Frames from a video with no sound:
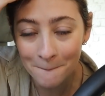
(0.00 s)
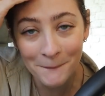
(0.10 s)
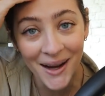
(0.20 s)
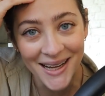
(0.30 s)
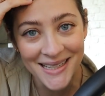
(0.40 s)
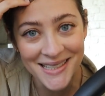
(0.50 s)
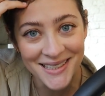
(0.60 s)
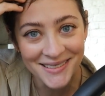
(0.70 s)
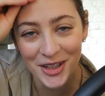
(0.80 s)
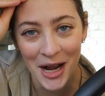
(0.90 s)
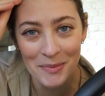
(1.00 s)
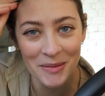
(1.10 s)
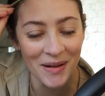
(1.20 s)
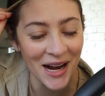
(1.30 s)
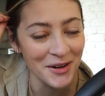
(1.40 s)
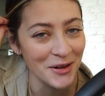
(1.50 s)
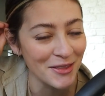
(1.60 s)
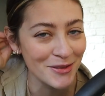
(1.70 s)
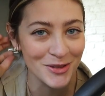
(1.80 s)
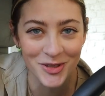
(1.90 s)
but they're coming back
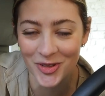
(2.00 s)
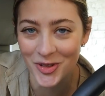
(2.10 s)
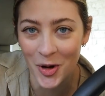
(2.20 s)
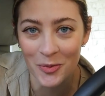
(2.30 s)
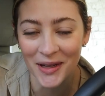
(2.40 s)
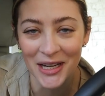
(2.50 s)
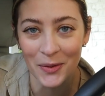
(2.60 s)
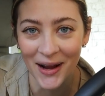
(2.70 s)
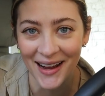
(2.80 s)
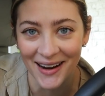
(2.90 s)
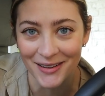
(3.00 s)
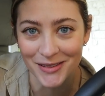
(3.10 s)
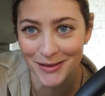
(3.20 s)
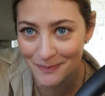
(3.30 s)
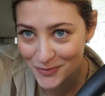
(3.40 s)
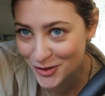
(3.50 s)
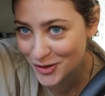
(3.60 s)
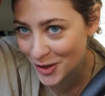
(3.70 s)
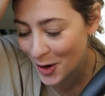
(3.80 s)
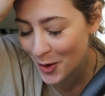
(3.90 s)
with so many white hairs.
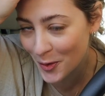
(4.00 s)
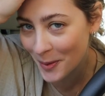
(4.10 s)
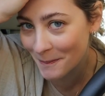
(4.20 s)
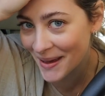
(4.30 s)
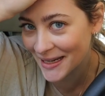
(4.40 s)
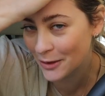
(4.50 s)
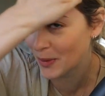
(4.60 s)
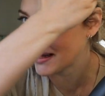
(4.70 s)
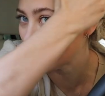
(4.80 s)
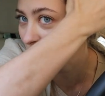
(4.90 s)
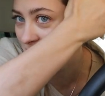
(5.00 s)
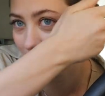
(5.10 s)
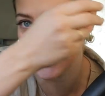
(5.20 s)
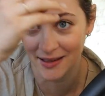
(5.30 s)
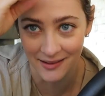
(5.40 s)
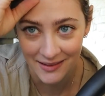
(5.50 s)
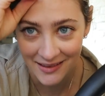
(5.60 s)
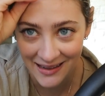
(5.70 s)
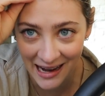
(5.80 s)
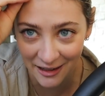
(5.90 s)
So many white hairs coming
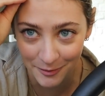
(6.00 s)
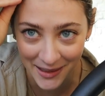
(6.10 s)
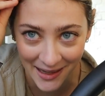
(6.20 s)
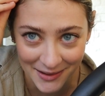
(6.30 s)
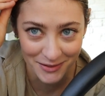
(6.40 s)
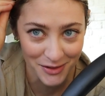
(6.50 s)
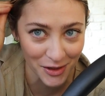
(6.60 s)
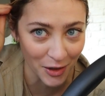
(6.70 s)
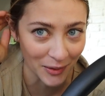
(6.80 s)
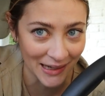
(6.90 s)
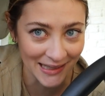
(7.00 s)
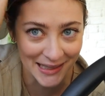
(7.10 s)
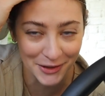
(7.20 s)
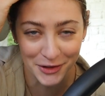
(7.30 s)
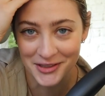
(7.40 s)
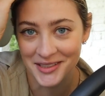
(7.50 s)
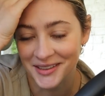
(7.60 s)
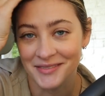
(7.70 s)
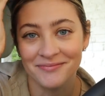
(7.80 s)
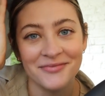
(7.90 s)
out of my head. So I need her
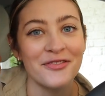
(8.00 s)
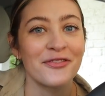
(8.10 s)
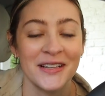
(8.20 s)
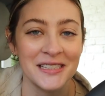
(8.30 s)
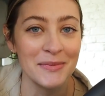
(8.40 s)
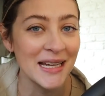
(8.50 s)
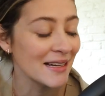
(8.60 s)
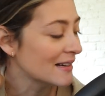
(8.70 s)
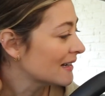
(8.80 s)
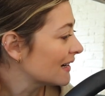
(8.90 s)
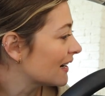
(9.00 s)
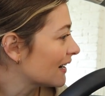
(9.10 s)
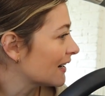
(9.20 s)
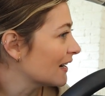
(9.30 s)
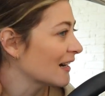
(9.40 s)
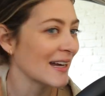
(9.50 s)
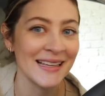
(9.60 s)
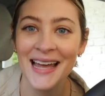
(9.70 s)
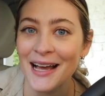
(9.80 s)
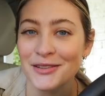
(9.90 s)
to fix me. Uh,
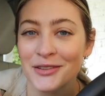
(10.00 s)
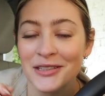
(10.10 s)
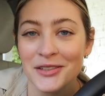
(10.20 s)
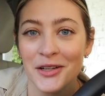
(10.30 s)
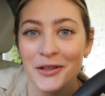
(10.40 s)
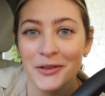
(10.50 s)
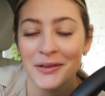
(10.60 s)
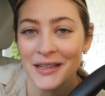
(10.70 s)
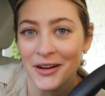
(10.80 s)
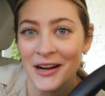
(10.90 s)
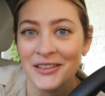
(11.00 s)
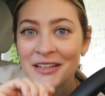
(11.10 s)
yeah, so let's go get our hair